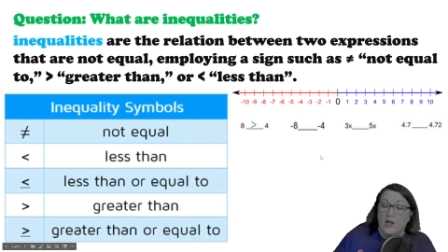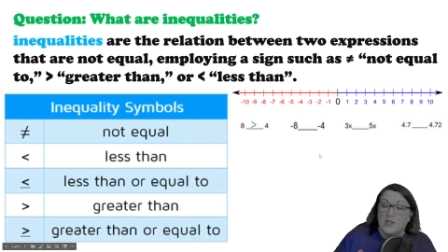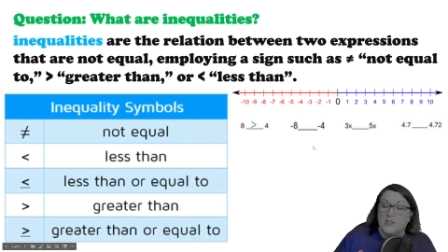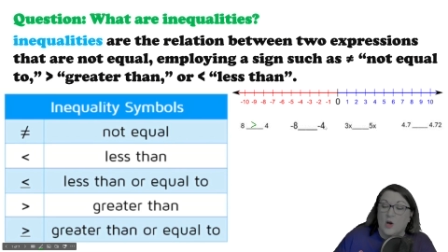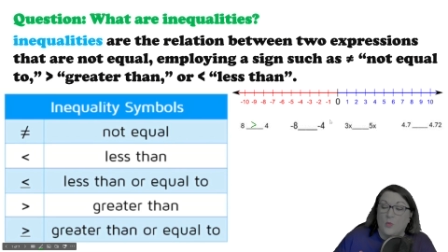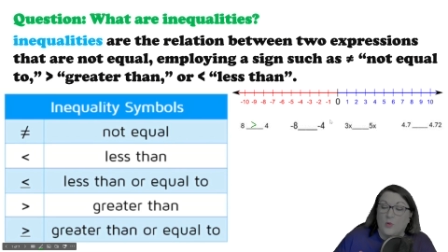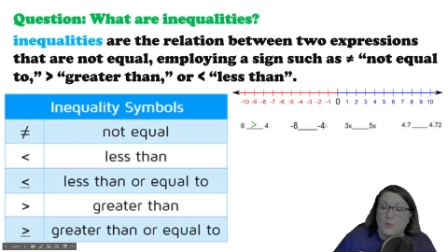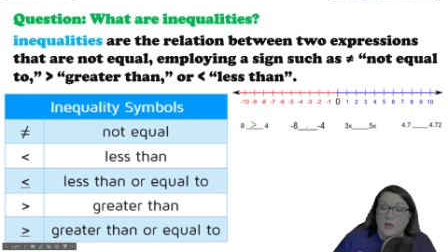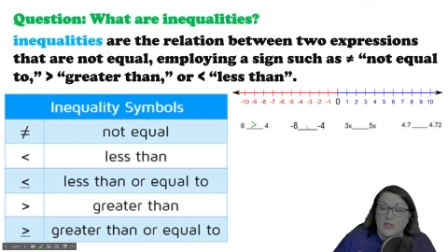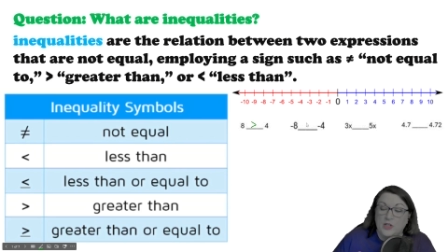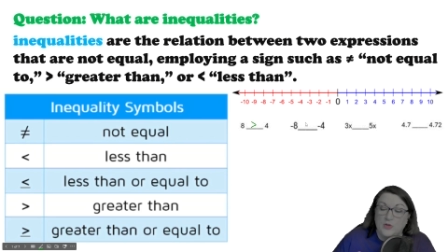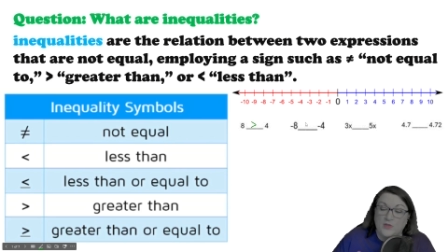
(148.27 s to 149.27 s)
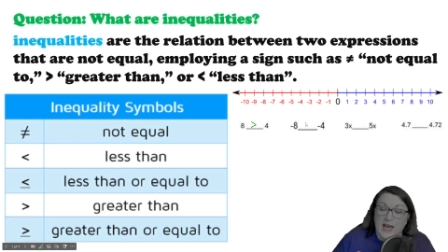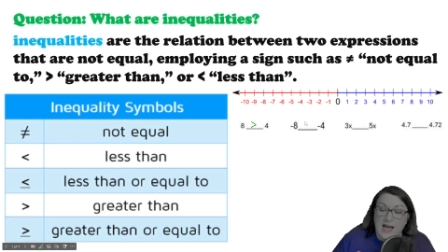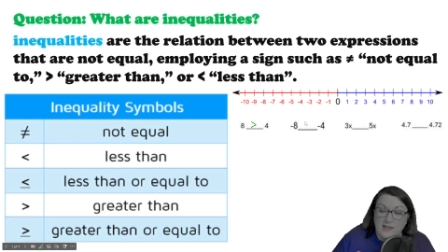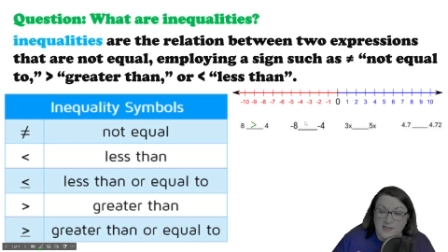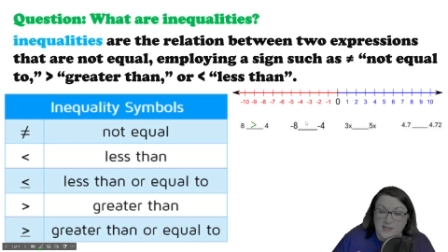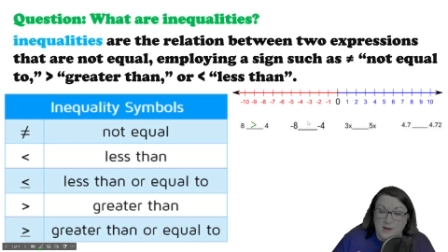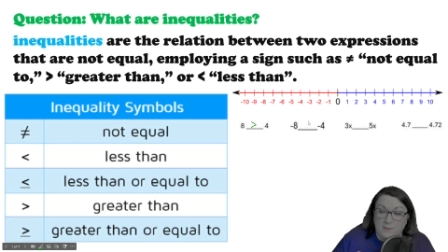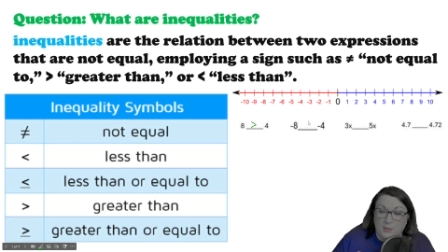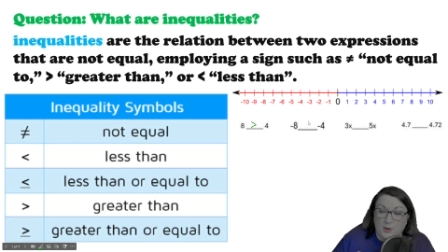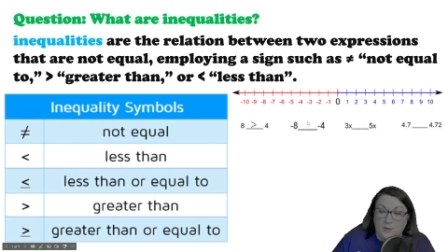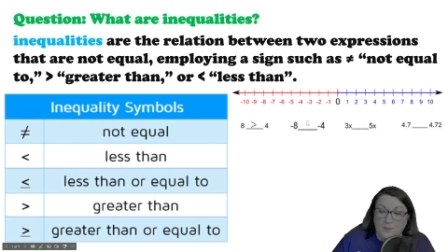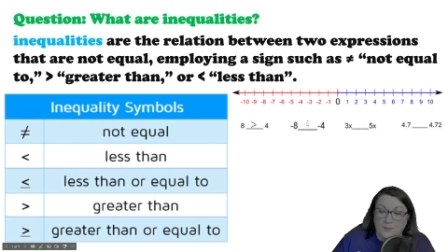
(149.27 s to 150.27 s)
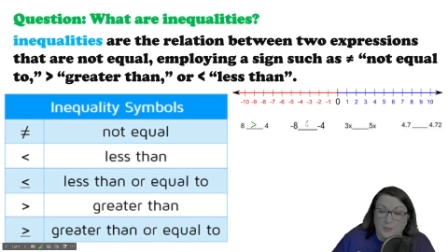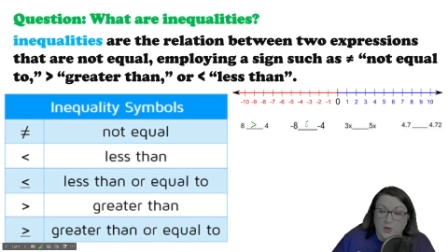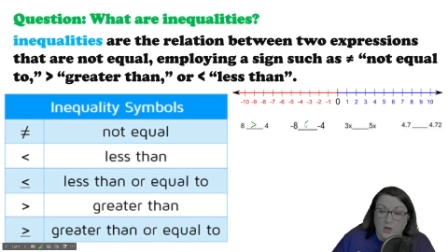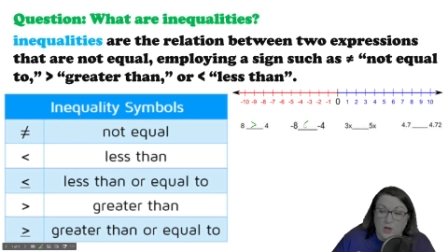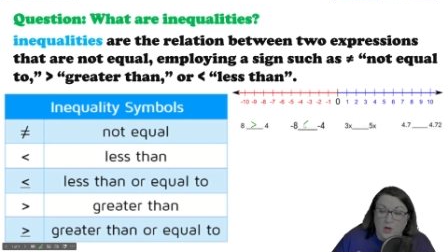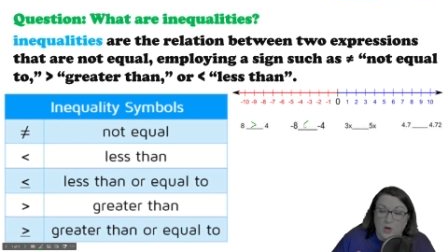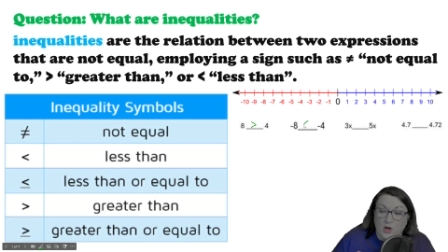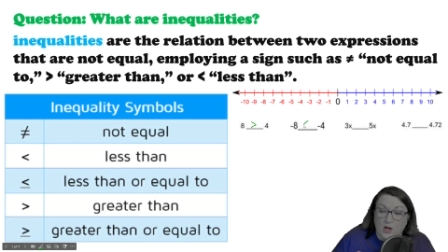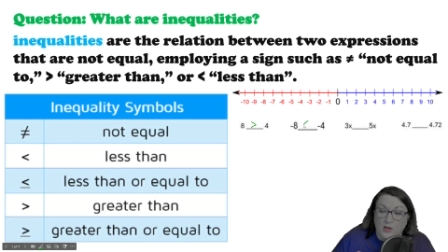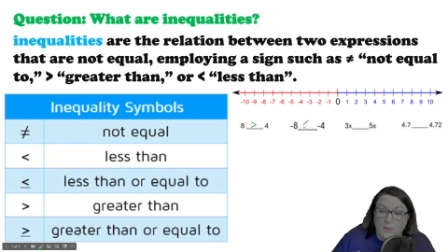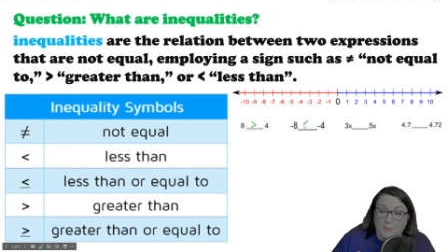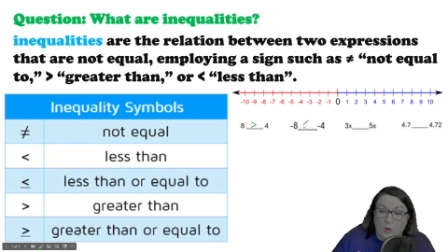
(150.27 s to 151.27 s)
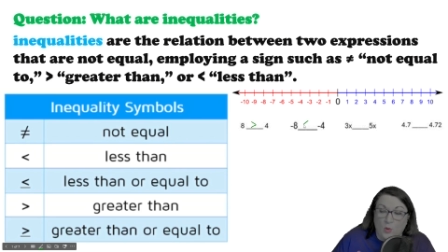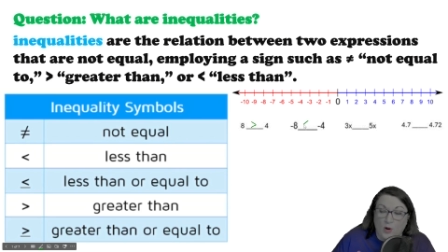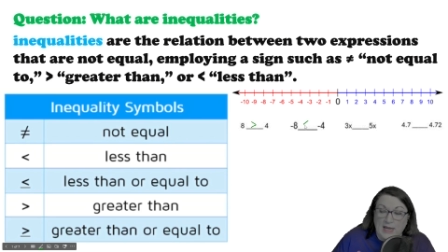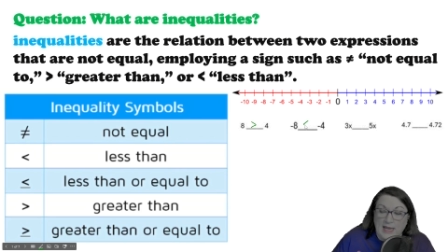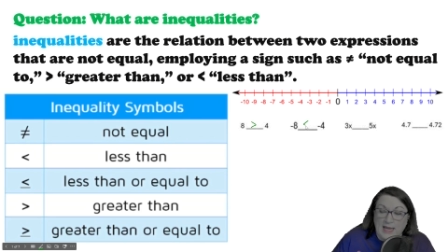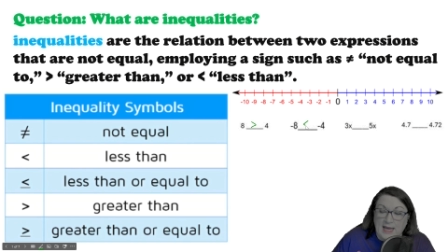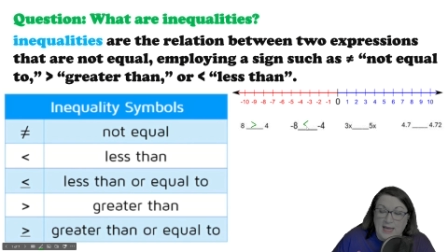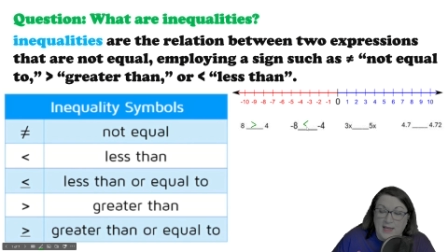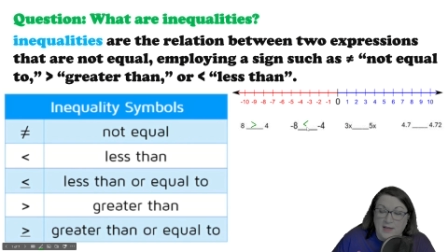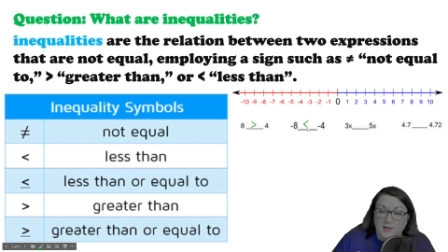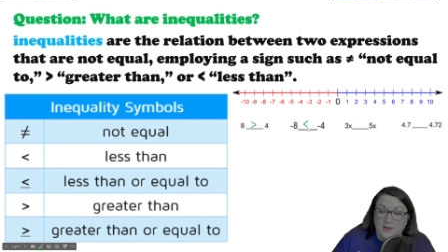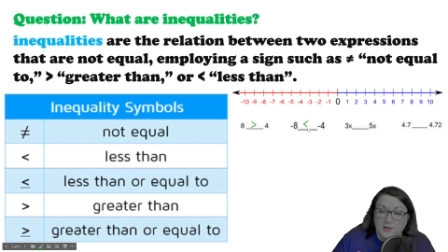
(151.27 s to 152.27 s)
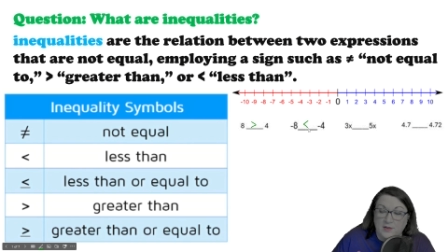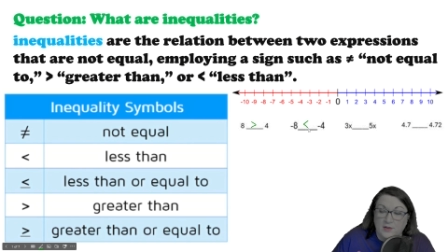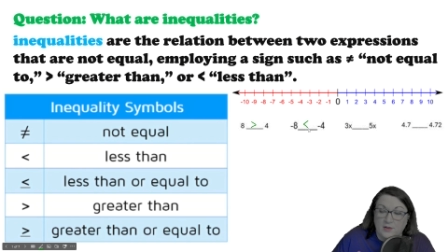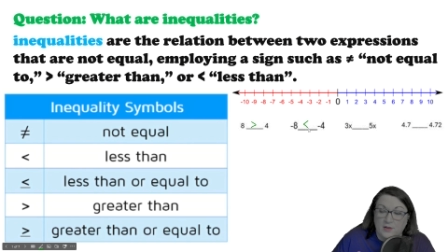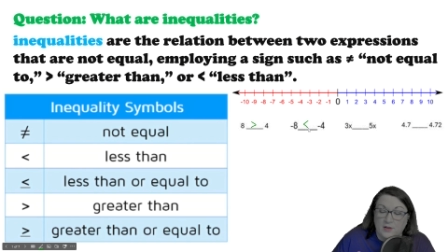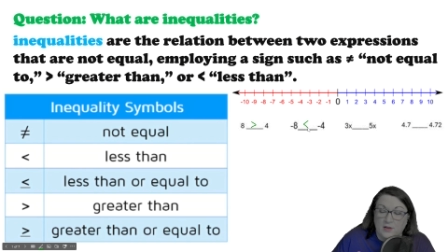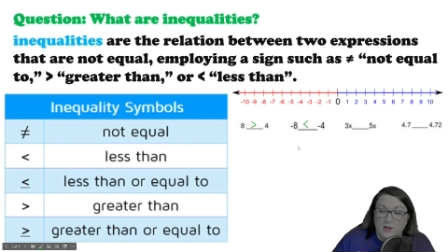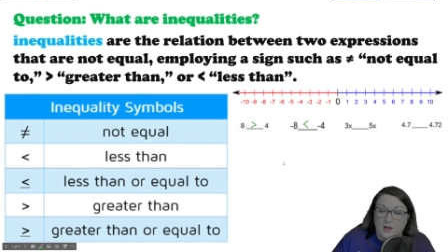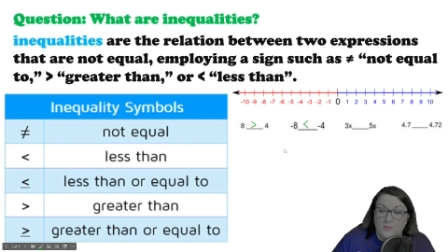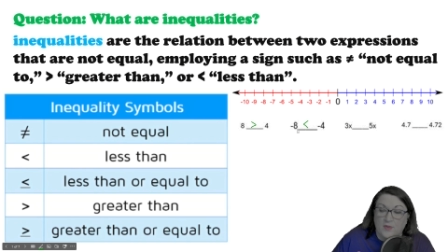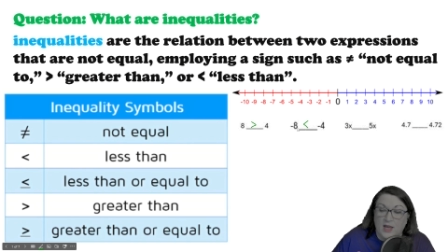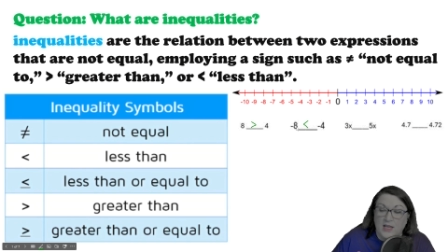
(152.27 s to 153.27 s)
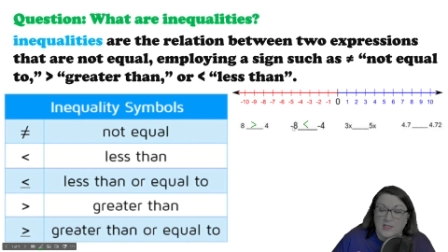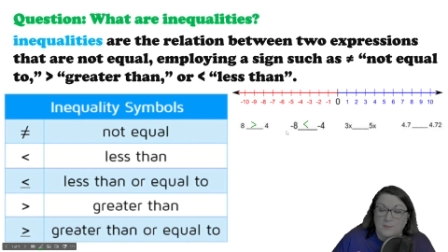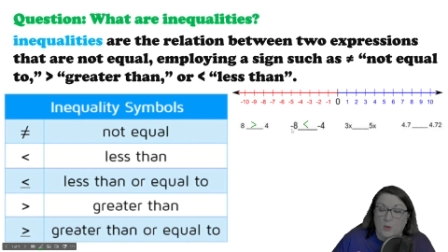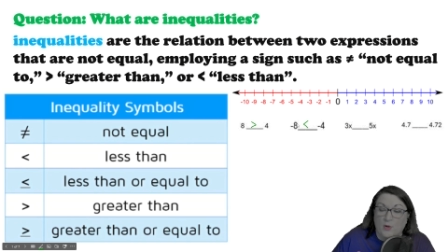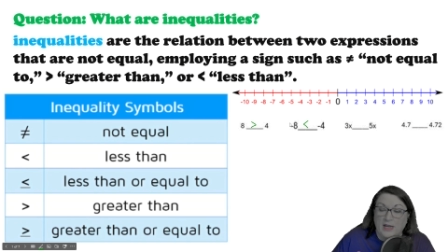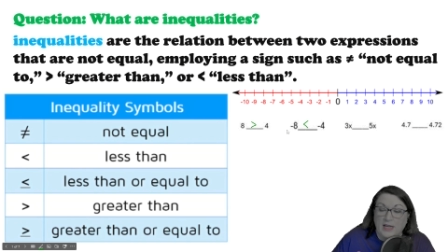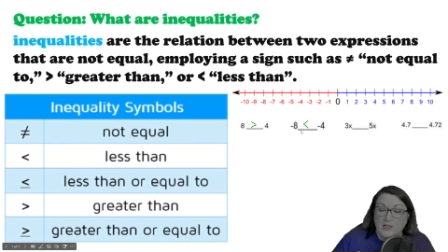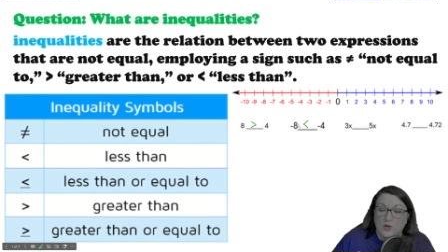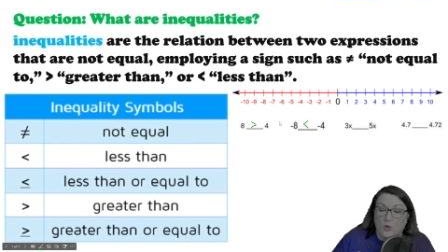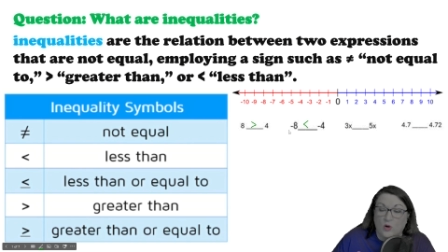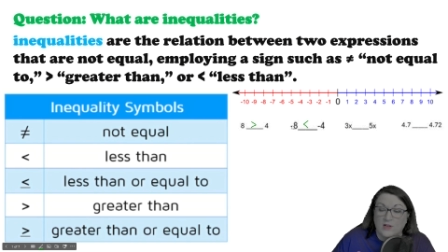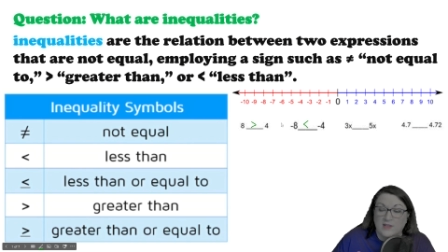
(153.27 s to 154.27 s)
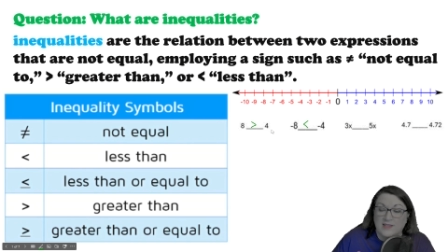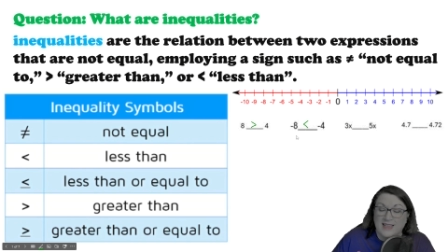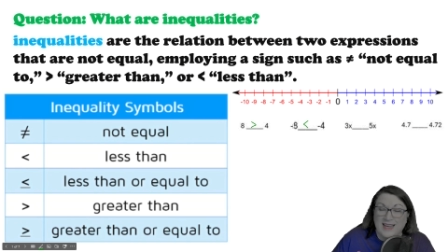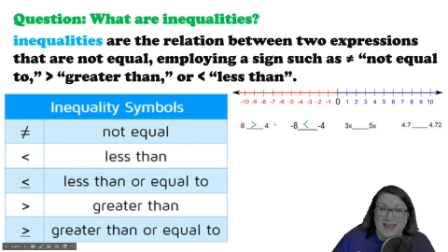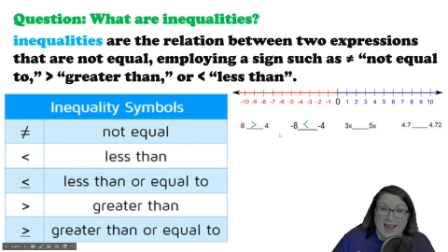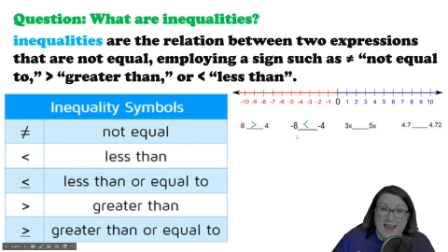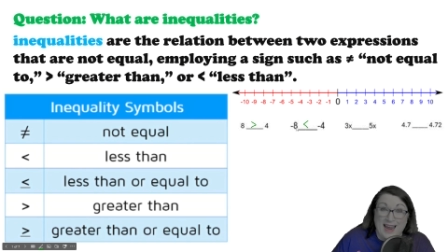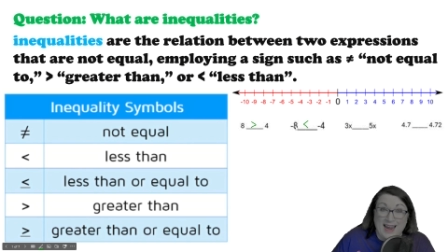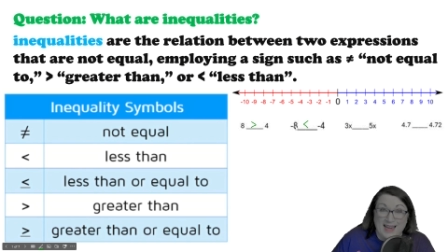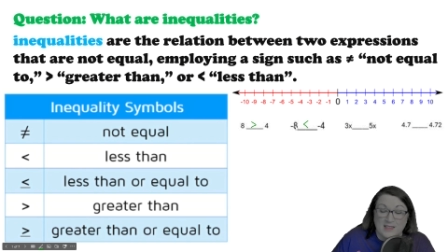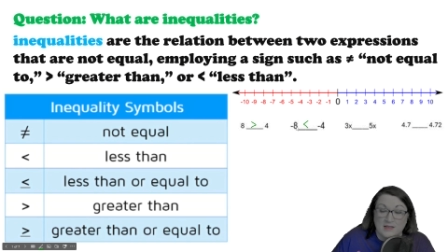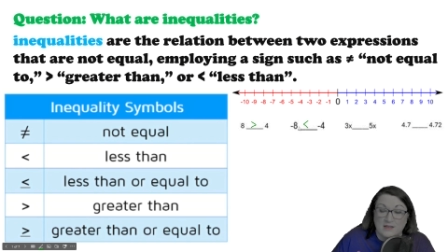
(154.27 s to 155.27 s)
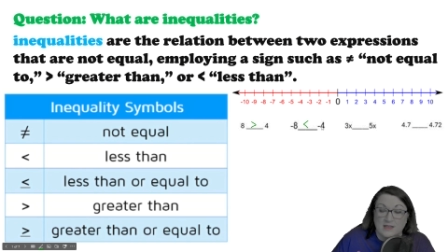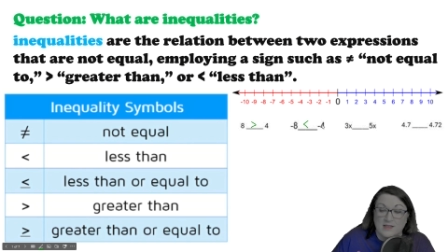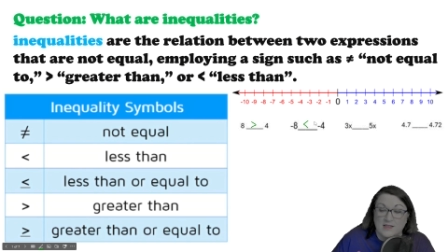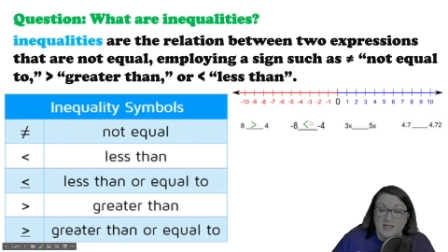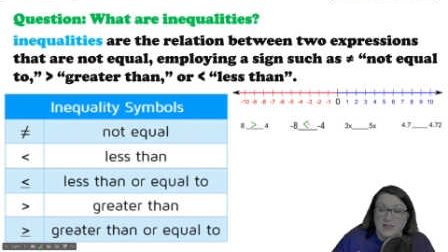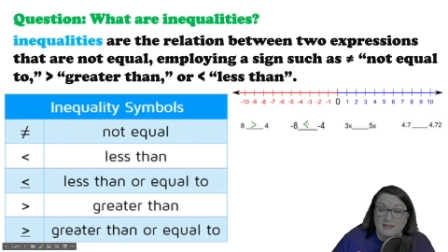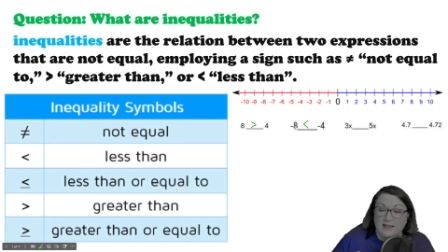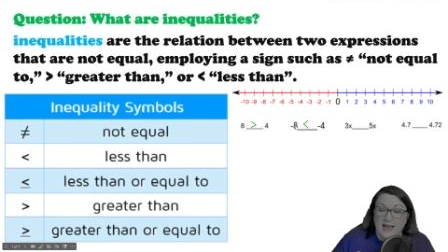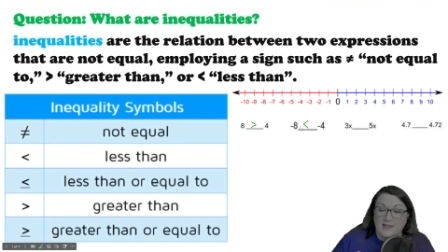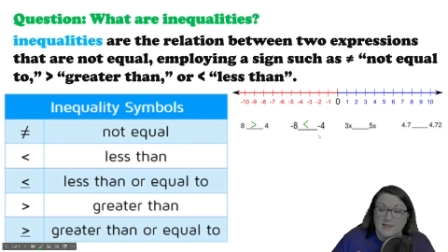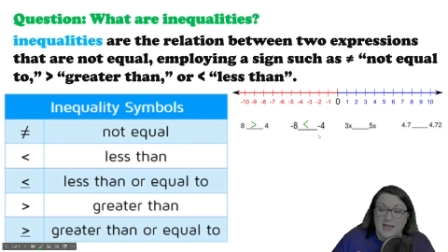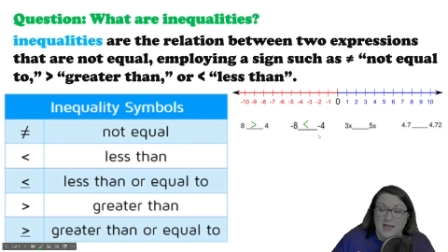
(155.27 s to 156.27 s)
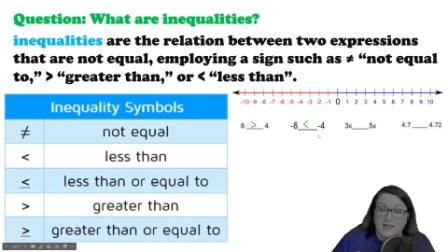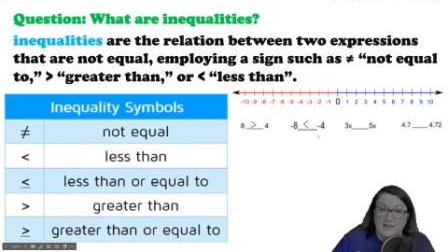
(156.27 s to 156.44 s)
So when we do that symbol, the pointy end is pointing towards the 8. This is the less than